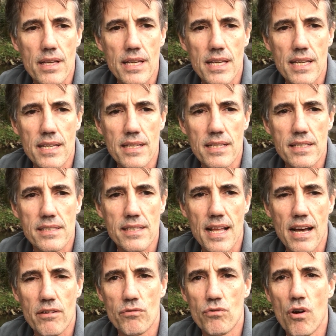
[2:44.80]
he is
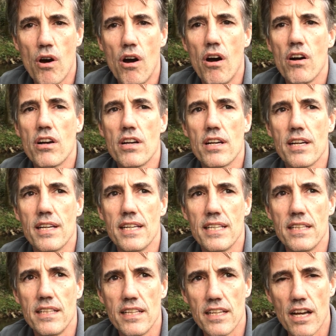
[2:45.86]
that rock
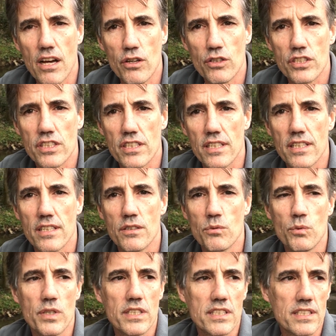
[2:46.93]
in the ocean
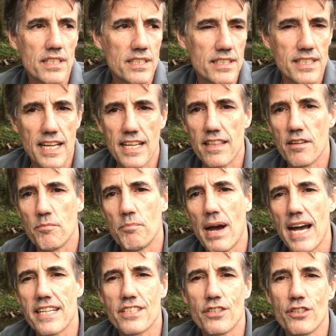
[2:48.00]
which can take the
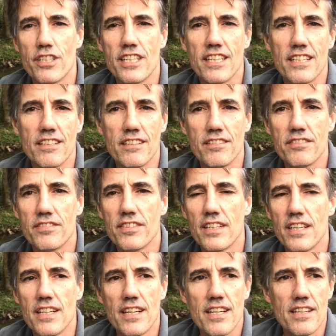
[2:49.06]
battering of
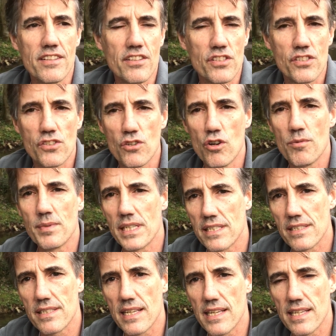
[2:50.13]
the stormy
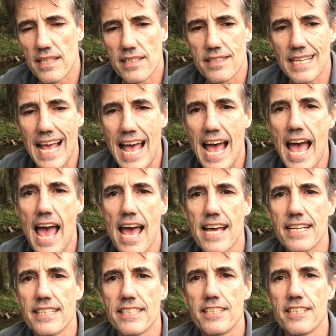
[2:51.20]
seas
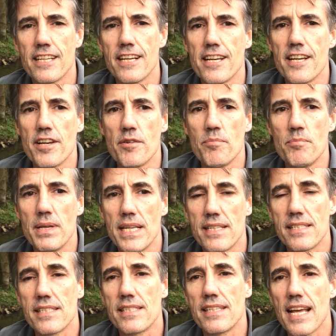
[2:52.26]
and be
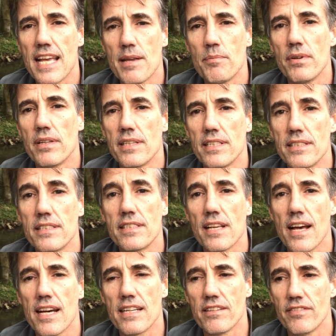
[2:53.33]
stable
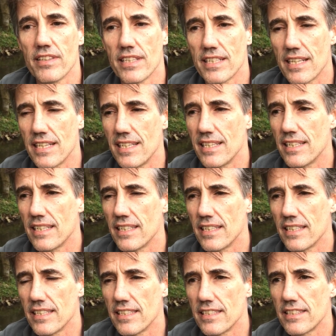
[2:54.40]
inside of it. He
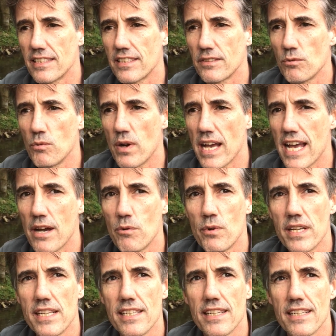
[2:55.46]
is where
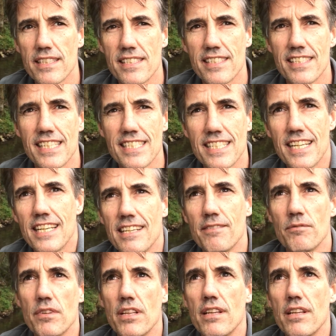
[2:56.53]
we are sitting.